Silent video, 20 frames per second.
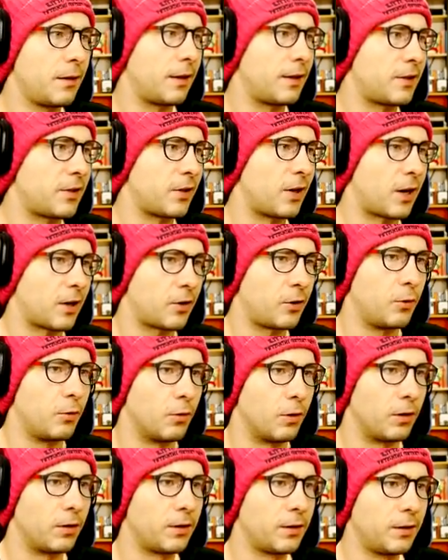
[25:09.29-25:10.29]
That's not
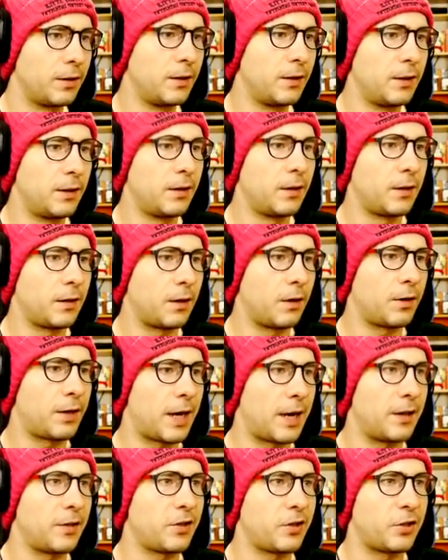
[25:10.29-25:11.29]
cool.
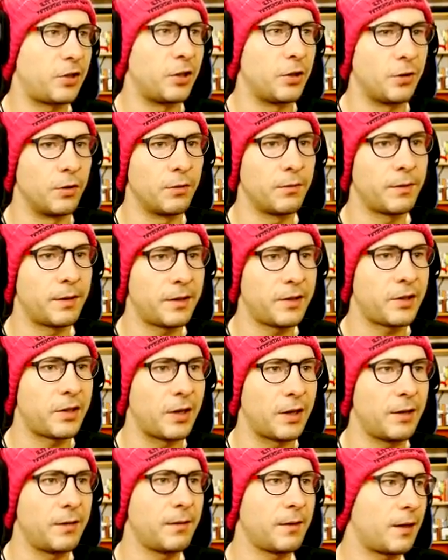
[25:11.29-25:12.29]
Okay, stew. That's
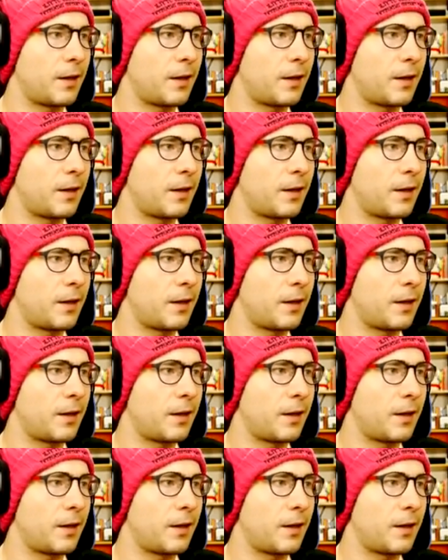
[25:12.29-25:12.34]
good.